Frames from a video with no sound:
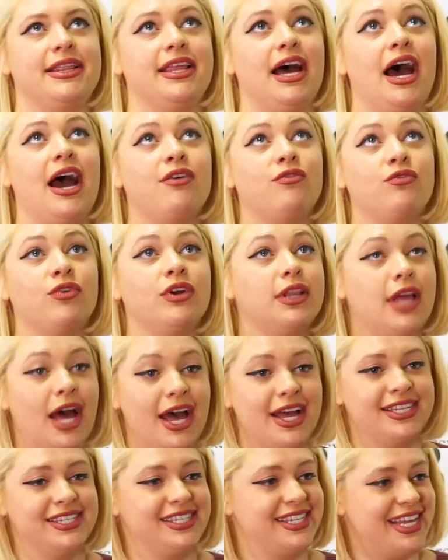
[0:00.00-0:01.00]
I
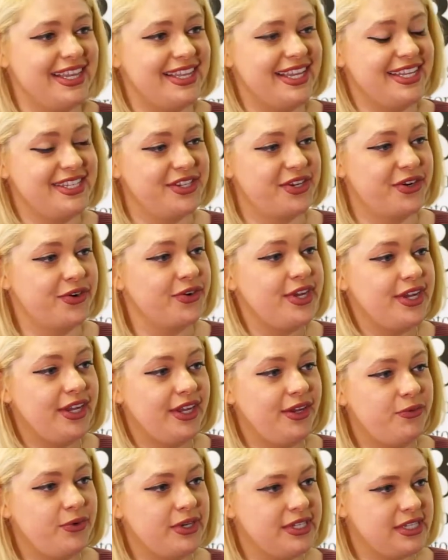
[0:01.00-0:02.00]
realized that the
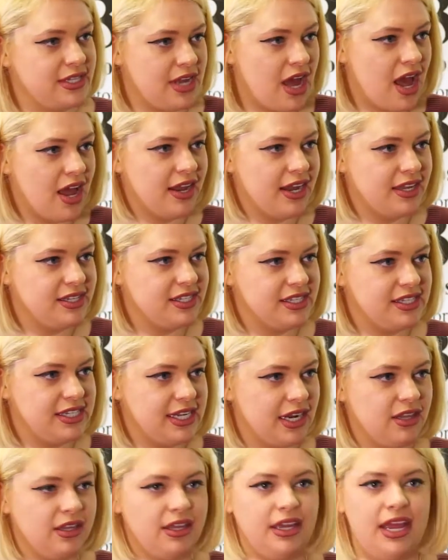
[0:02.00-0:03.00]
degree was not
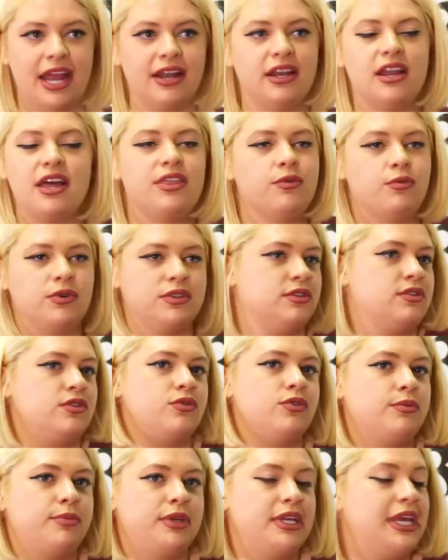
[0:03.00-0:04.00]
necessarily, and nothing was
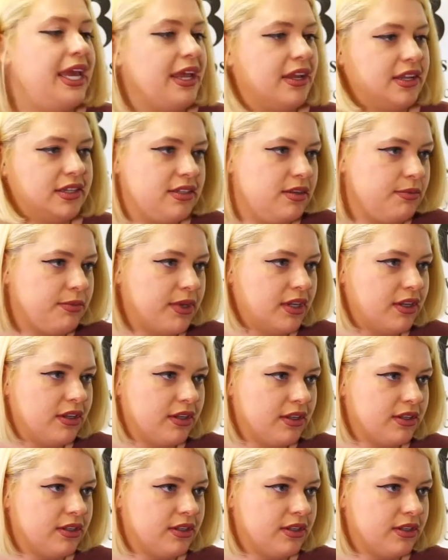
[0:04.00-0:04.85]
going to be handed to me.